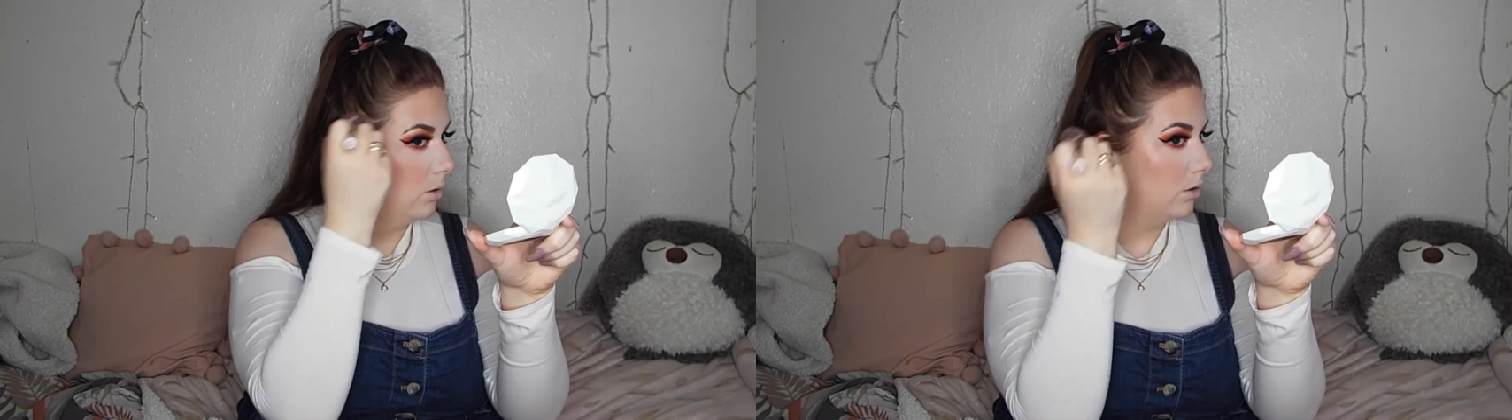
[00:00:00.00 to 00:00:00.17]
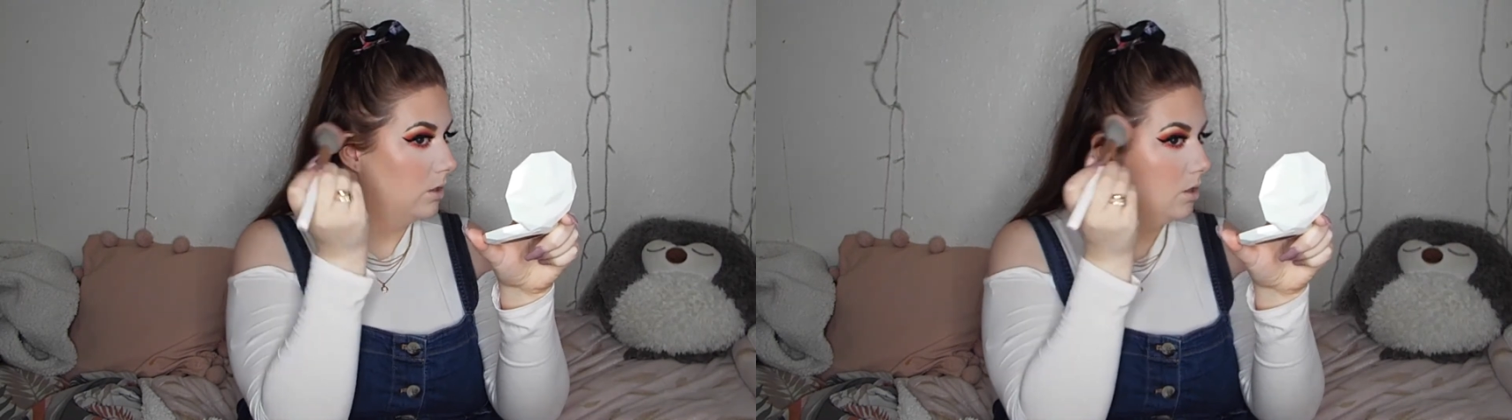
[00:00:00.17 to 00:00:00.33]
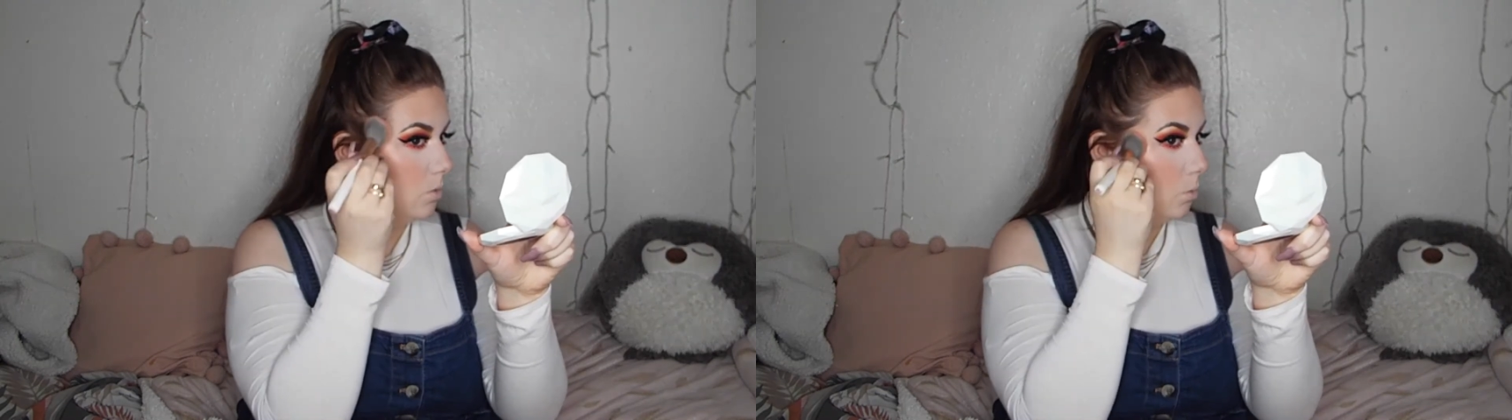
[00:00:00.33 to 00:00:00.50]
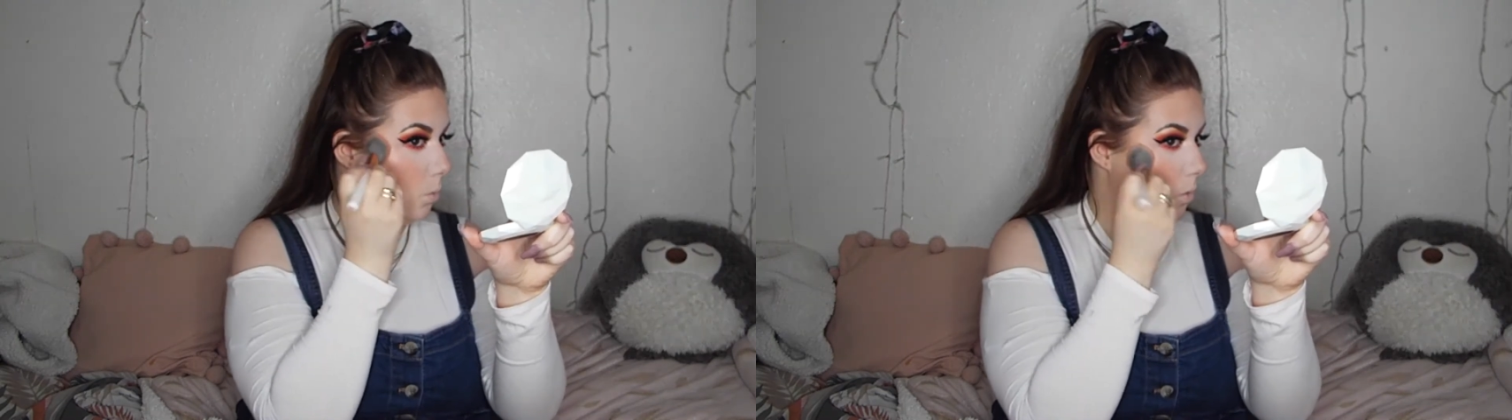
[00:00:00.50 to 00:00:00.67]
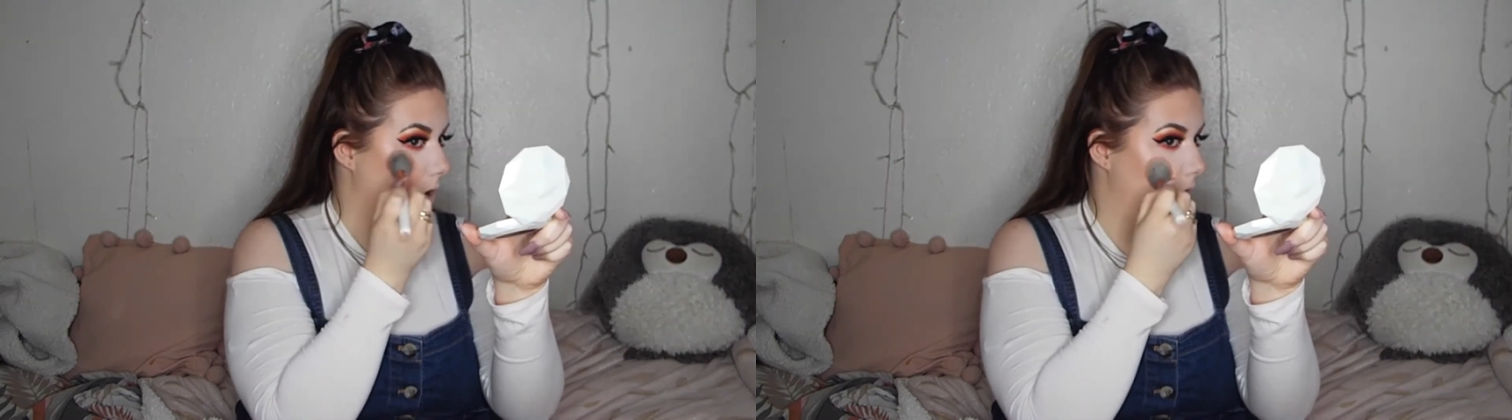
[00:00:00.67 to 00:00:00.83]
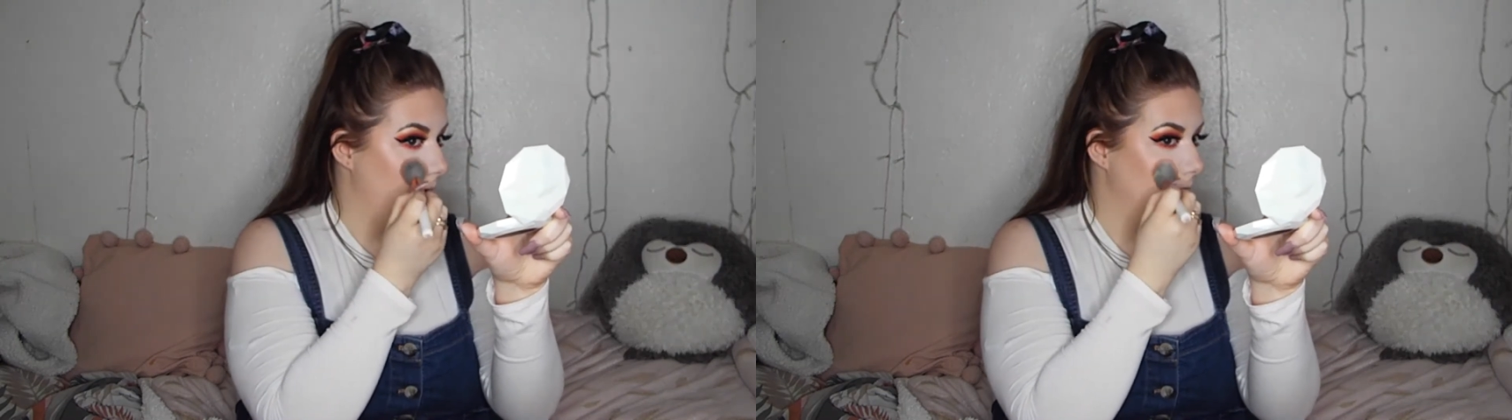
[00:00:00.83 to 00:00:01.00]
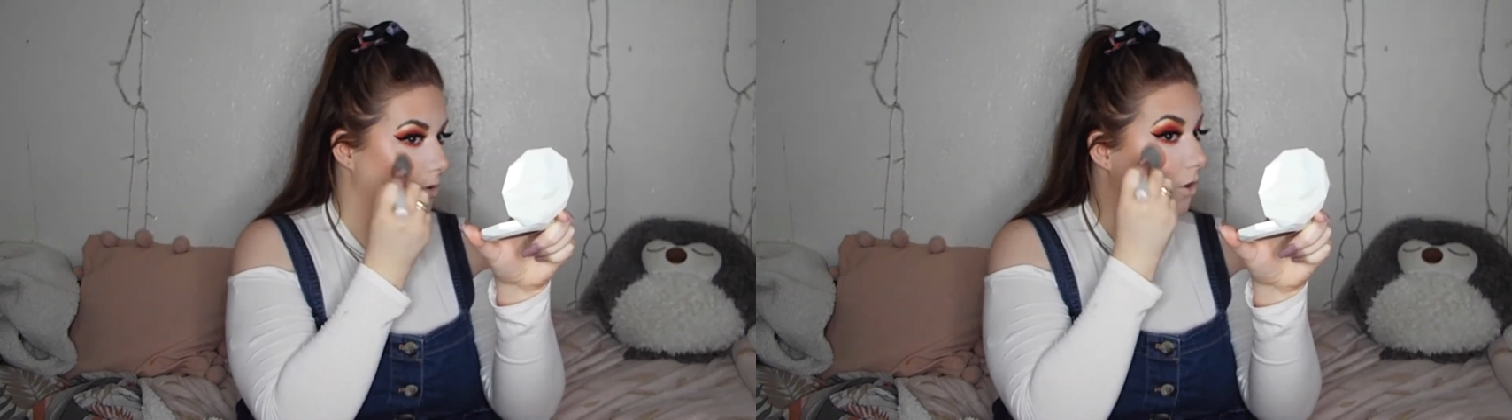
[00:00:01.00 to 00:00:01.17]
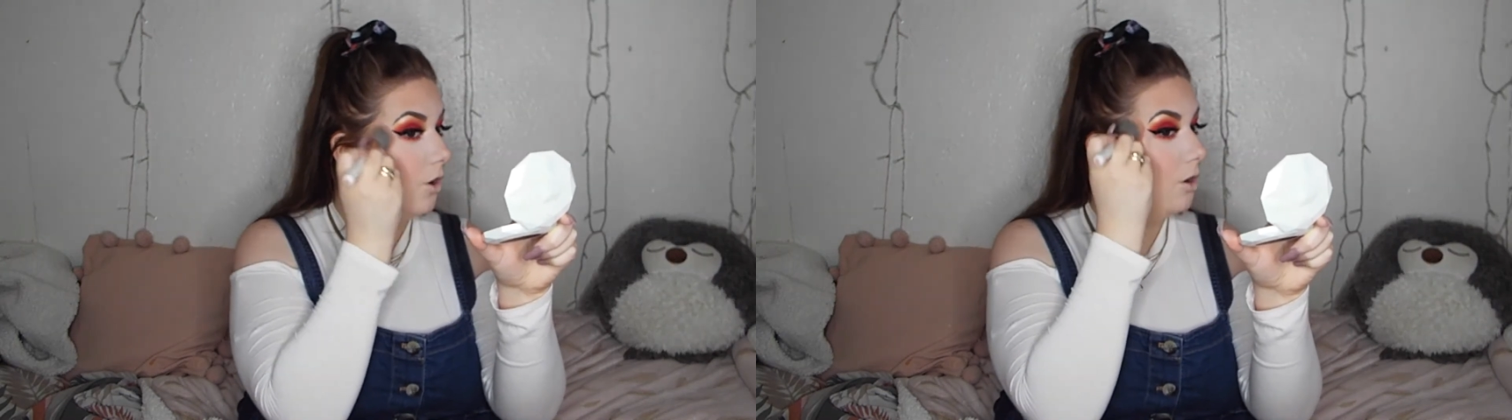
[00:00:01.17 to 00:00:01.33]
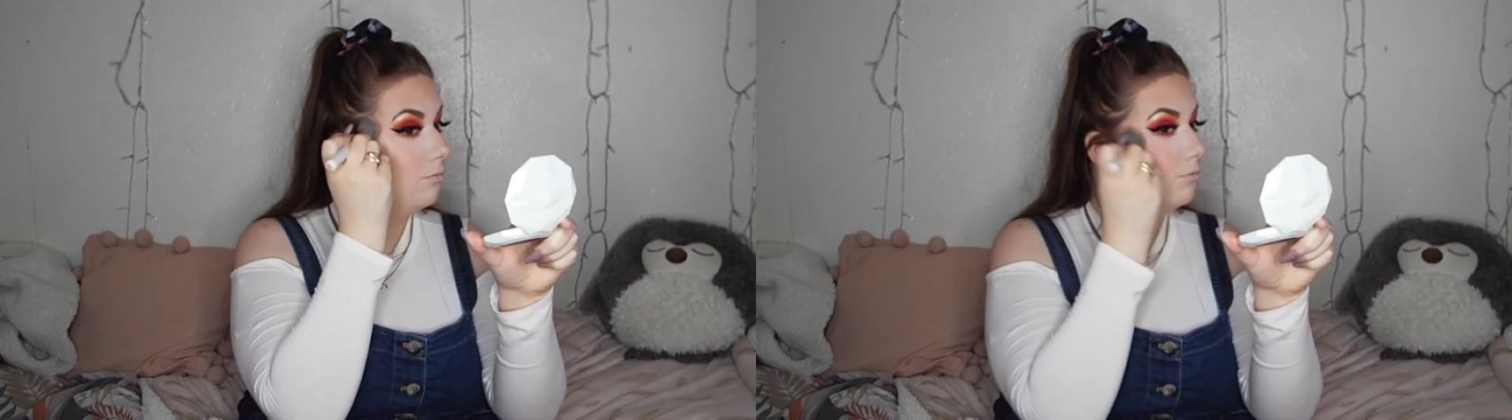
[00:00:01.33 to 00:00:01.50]
because why
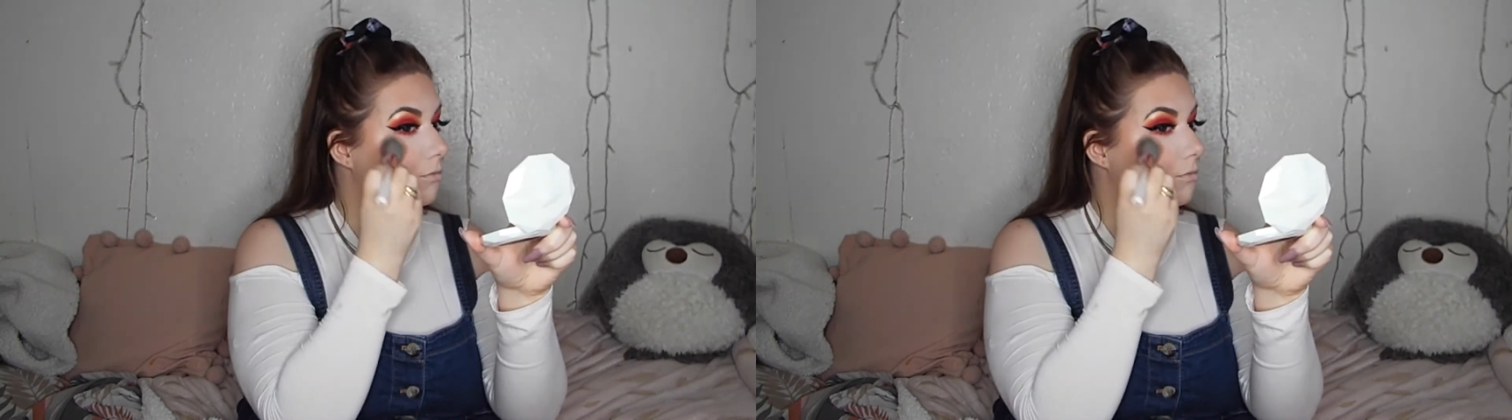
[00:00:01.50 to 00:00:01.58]
not?